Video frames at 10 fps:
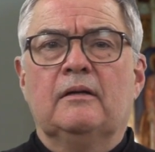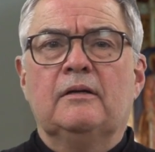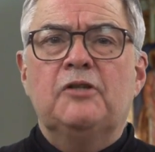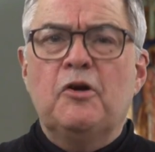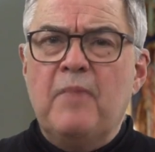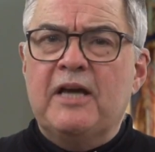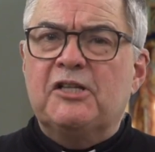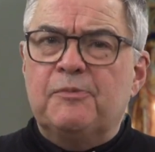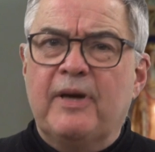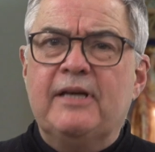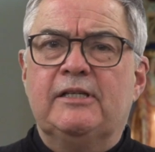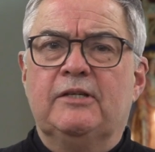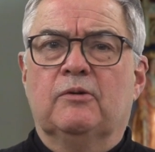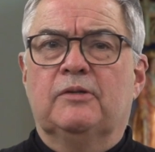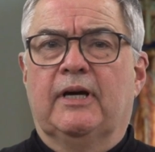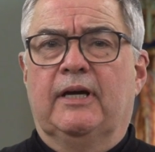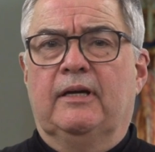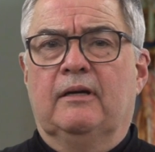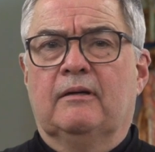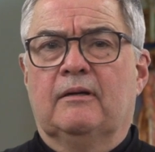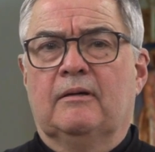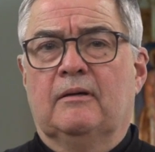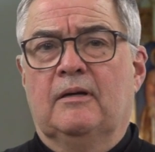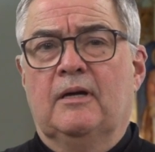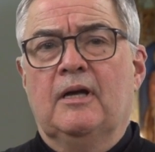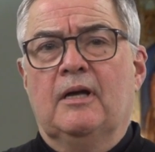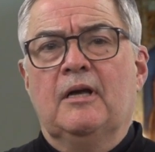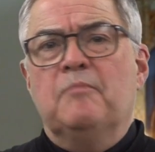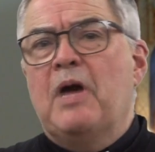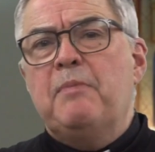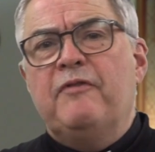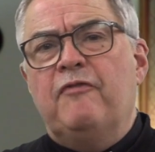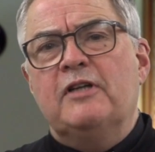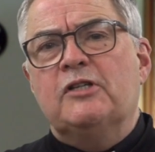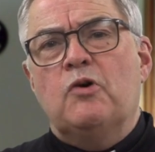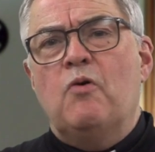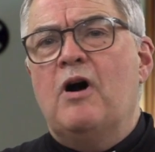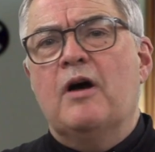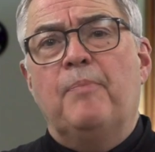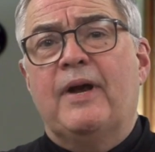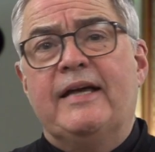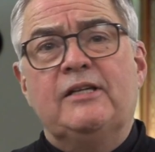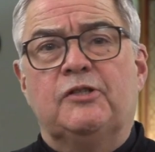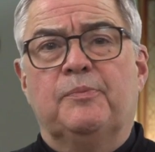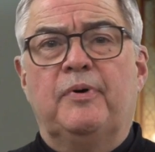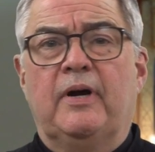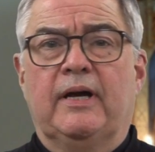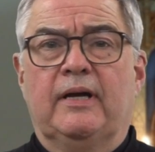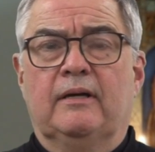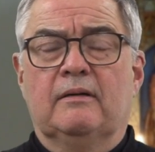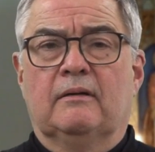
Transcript: So make space in your day. Maybe find a quiet place to pray.